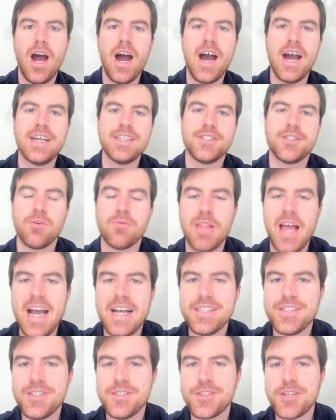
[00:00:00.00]
All right, so
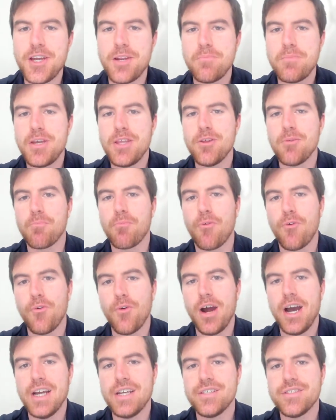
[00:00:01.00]
last is going to be the
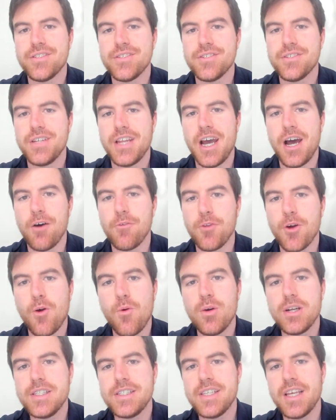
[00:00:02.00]
price. Now, the
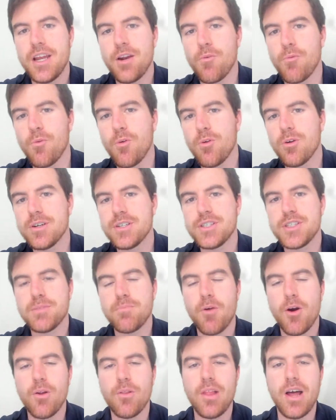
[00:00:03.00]
Kwikset Aurora
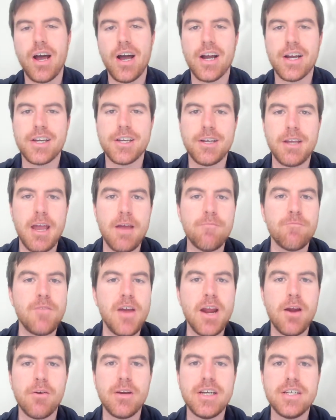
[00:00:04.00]
Smart Lock, it
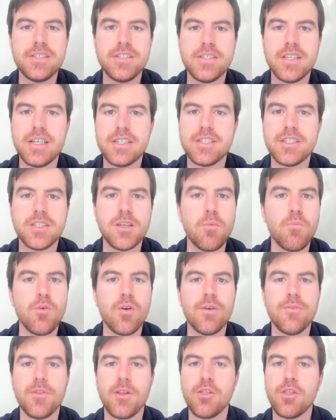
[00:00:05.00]
varies. It's
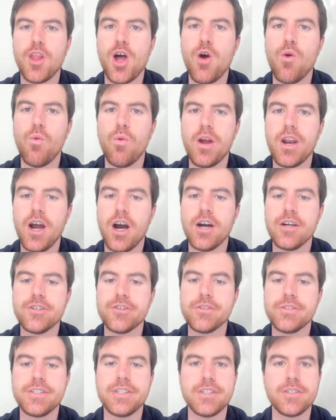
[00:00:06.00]
somewhere in the low
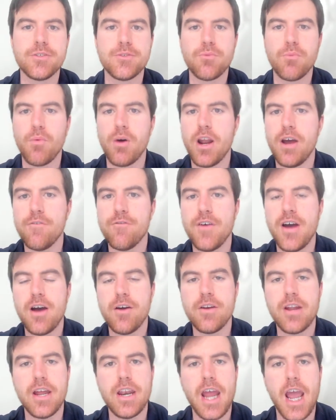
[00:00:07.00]
100s is what I
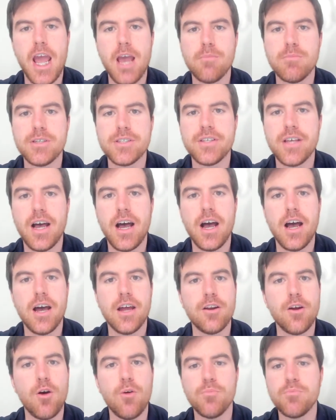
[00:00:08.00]
found on
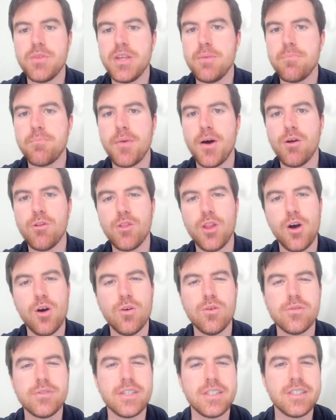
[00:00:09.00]
Amazon, Home Depot,
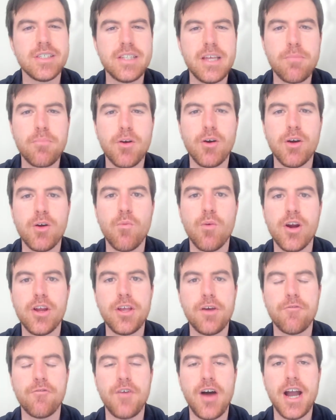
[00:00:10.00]
Lowe's. It's typically where
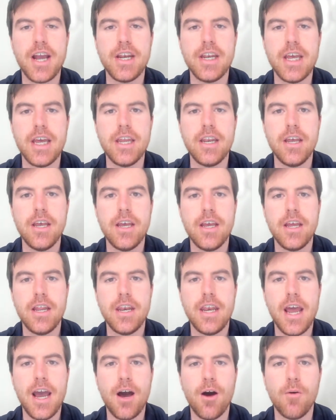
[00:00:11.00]
you find it.
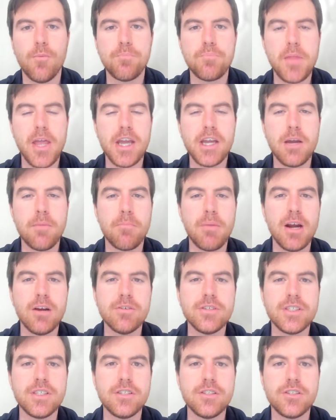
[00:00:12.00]
Now, in
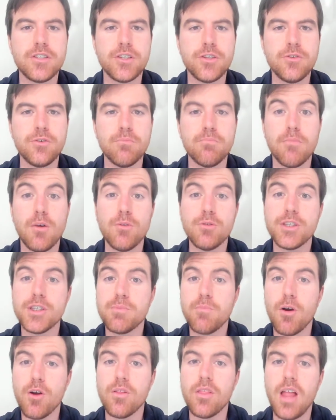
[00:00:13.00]
comparison to most
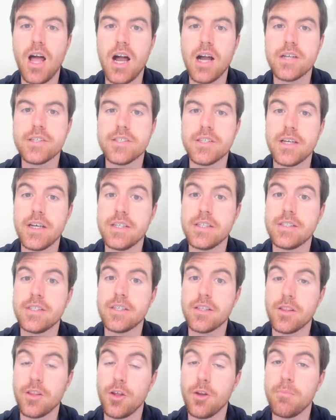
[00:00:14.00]
smart locks, it's
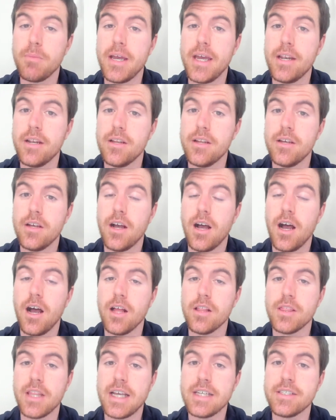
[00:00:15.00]
a little bit
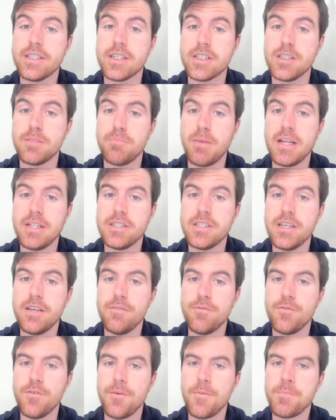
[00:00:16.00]
less
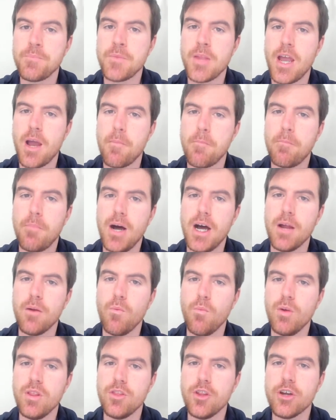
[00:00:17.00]
expensive.
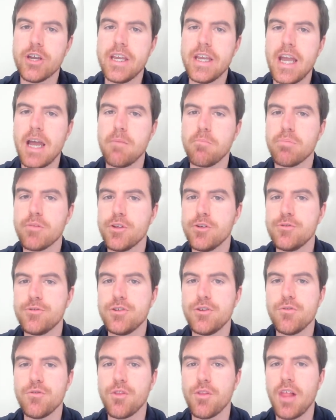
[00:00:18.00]
But when looking at
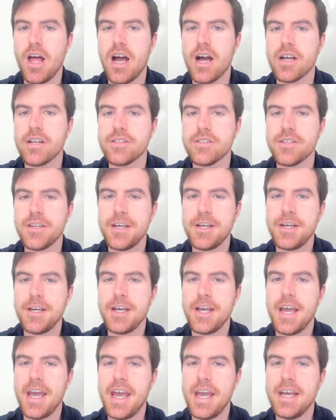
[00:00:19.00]
Bluetooth locks,
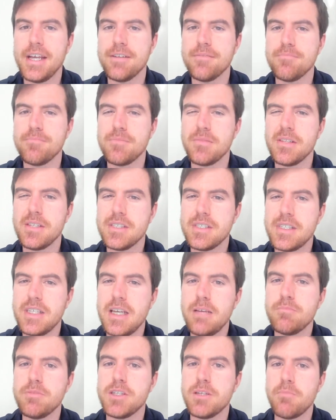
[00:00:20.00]
it
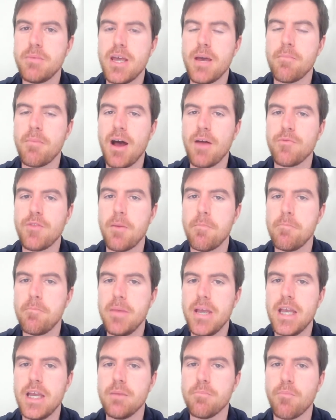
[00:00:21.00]
seems to be about the
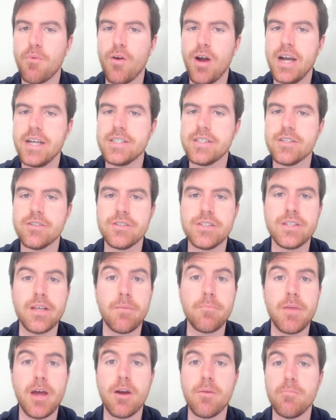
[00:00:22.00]
mean price. There's
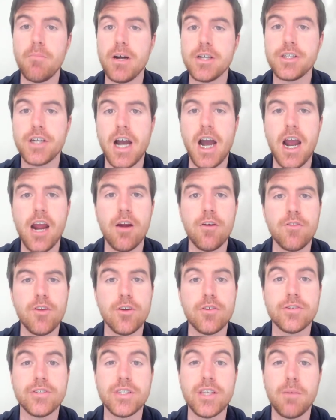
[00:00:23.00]
some that are much higher.
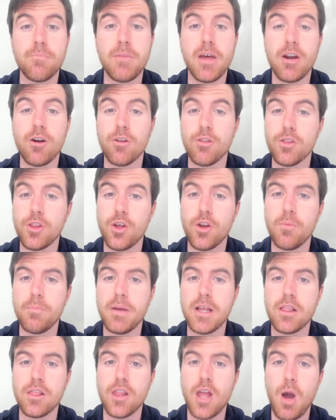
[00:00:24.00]
There are some that are a little
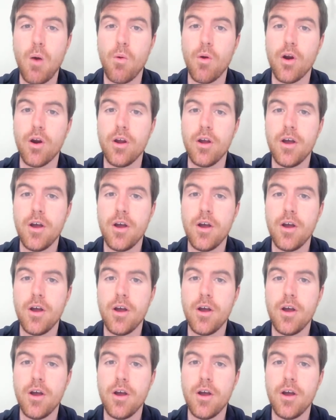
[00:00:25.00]
bit lower.